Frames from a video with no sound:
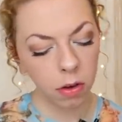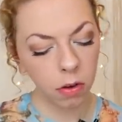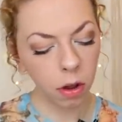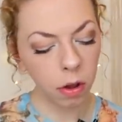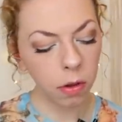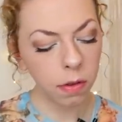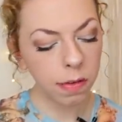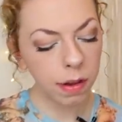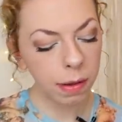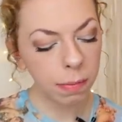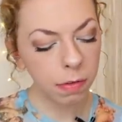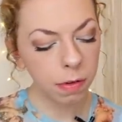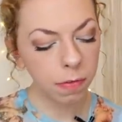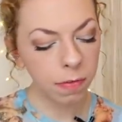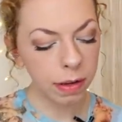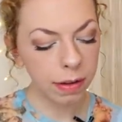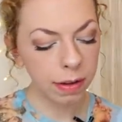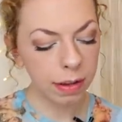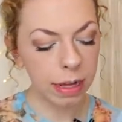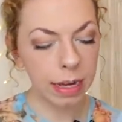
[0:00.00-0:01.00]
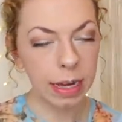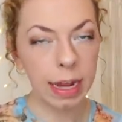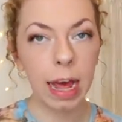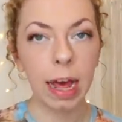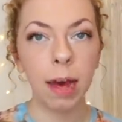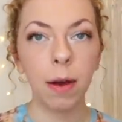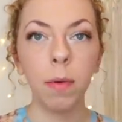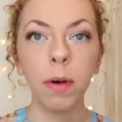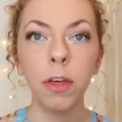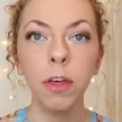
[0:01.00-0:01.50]
Don't dim to fit in.
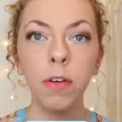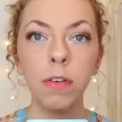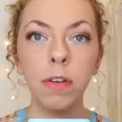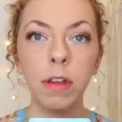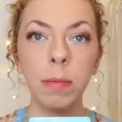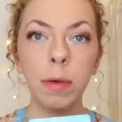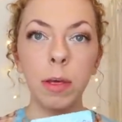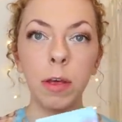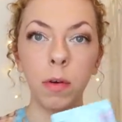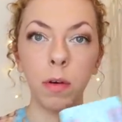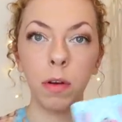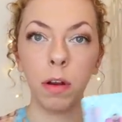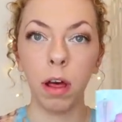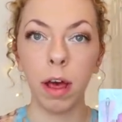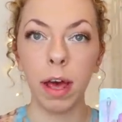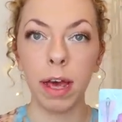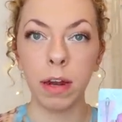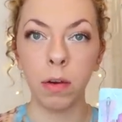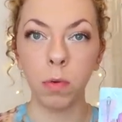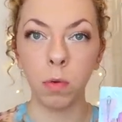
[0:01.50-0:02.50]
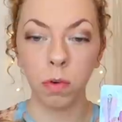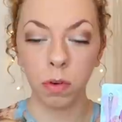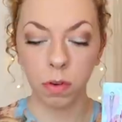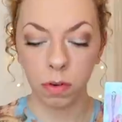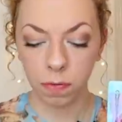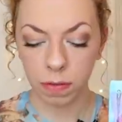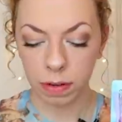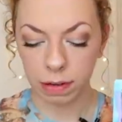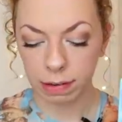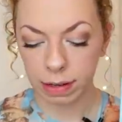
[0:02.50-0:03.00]
How are you dimming your light in order
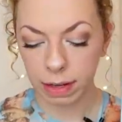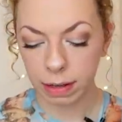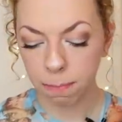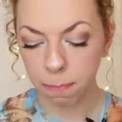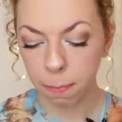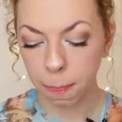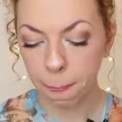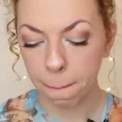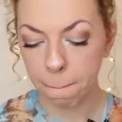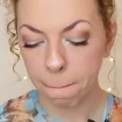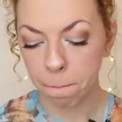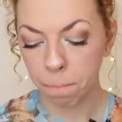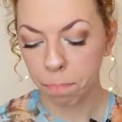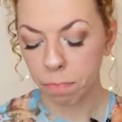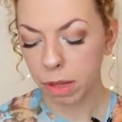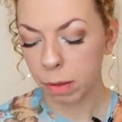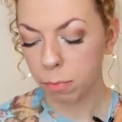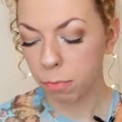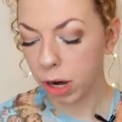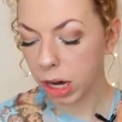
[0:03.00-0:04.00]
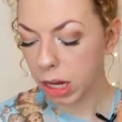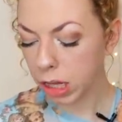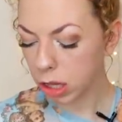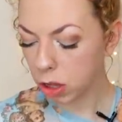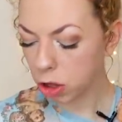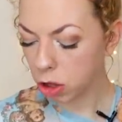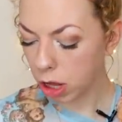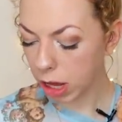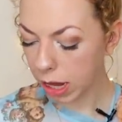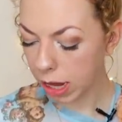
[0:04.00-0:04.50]
to fit in? Break
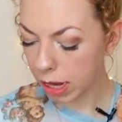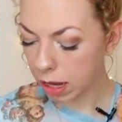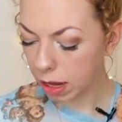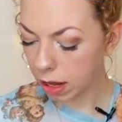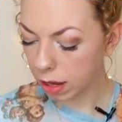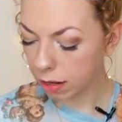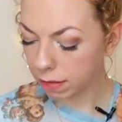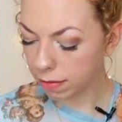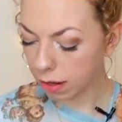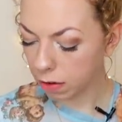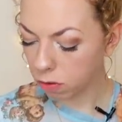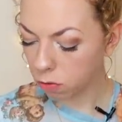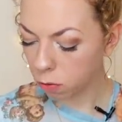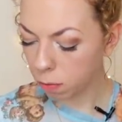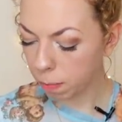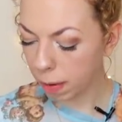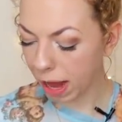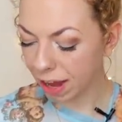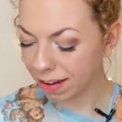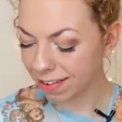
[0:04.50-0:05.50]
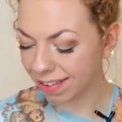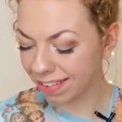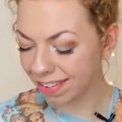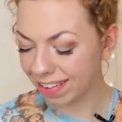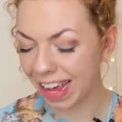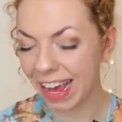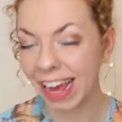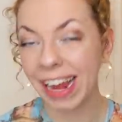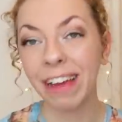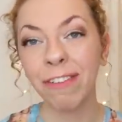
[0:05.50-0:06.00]
the Chain, Ancestral
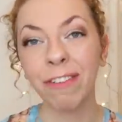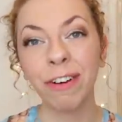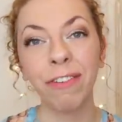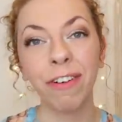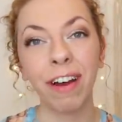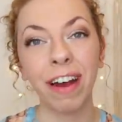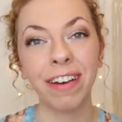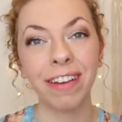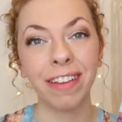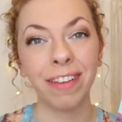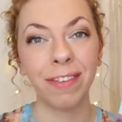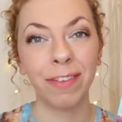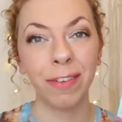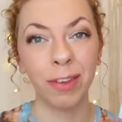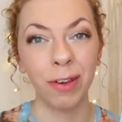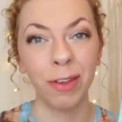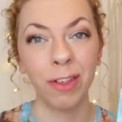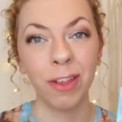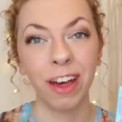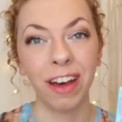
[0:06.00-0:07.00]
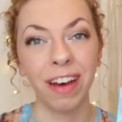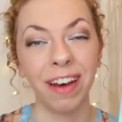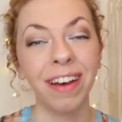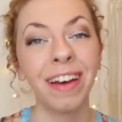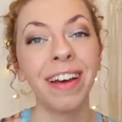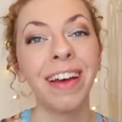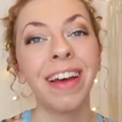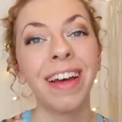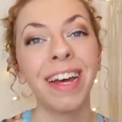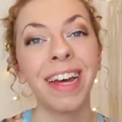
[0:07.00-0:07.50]
Patterns, Healing, Rewriting the Future.
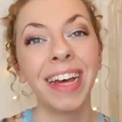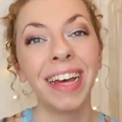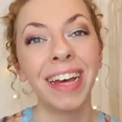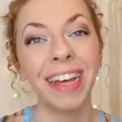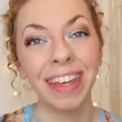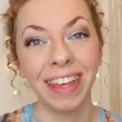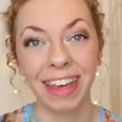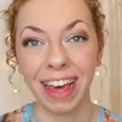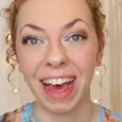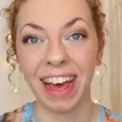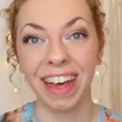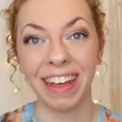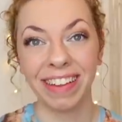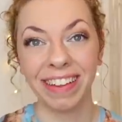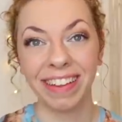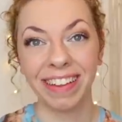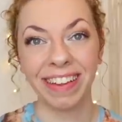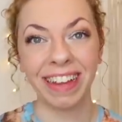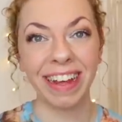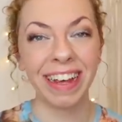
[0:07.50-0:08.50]
Yes,